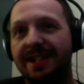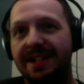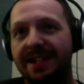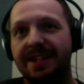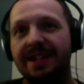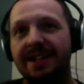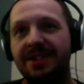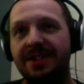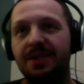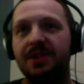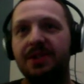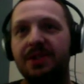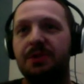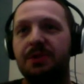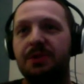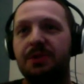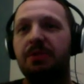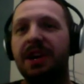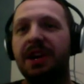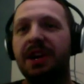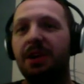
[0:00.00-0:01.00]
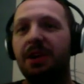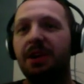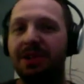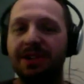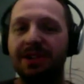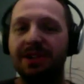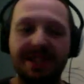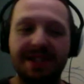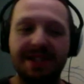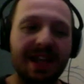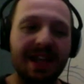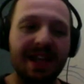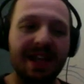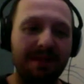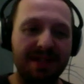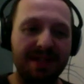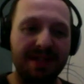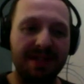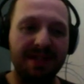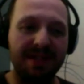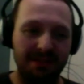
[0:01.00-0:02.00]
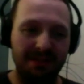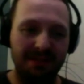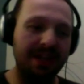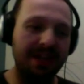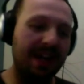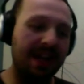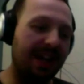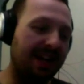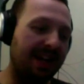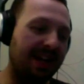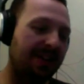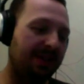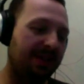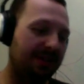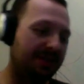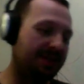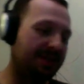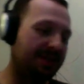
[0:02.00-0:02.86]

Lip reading: and as soon as we play a real team, we got killed.